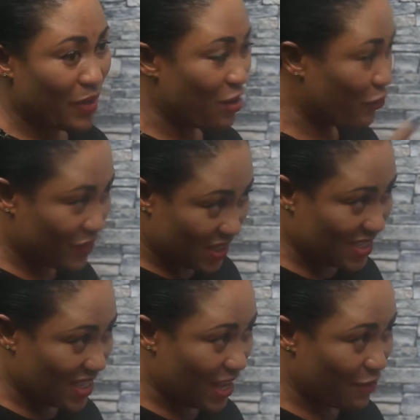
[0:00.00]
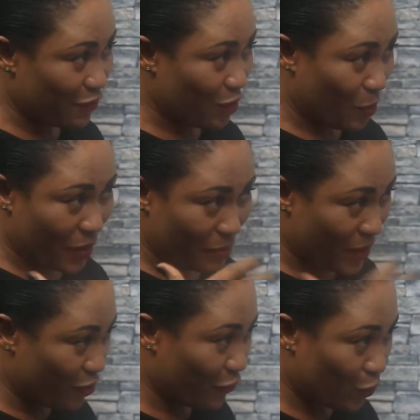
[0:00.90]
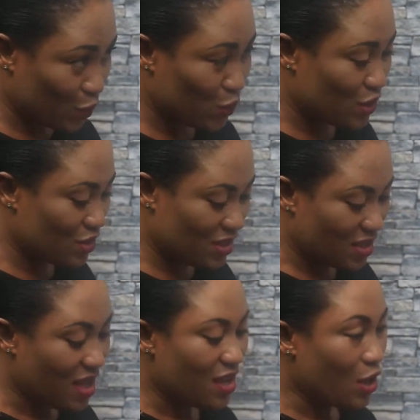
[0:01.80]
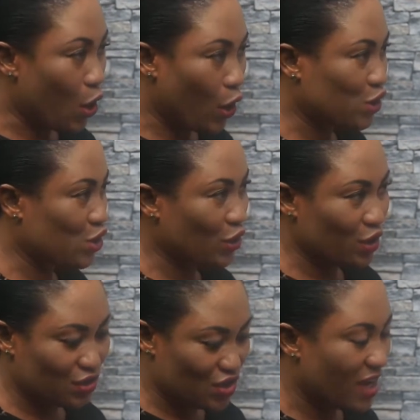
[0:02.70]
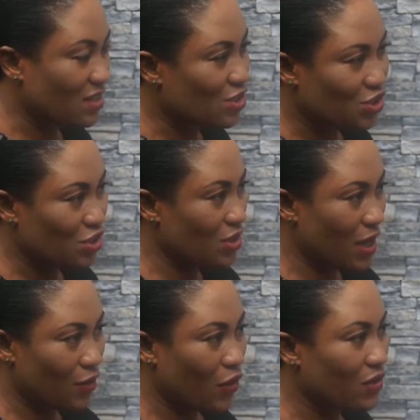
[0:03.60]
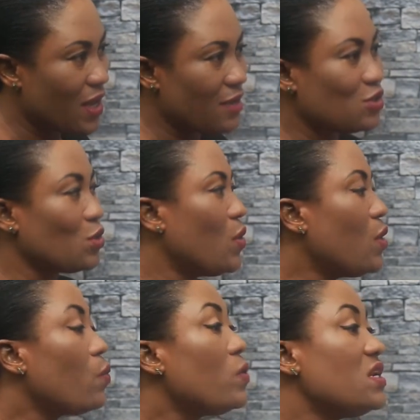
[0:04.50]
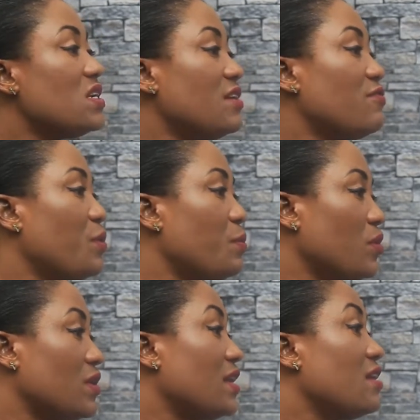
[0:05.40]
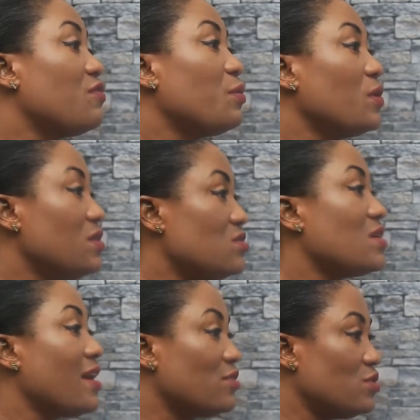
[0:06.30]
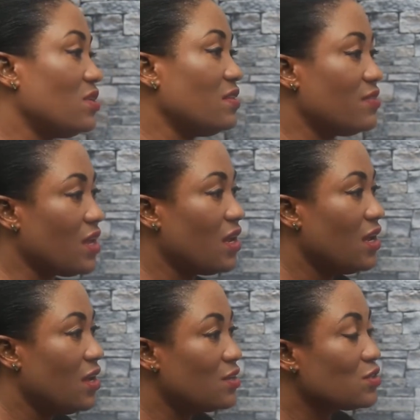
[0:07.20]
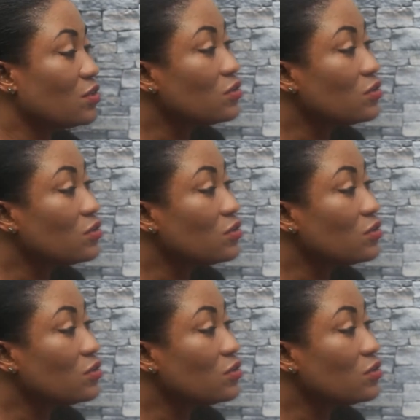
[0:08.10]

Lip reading: part of this life, part of what we do, the culture, tradition, and all that. So we need everybody, and everybody's actually there. Okay. So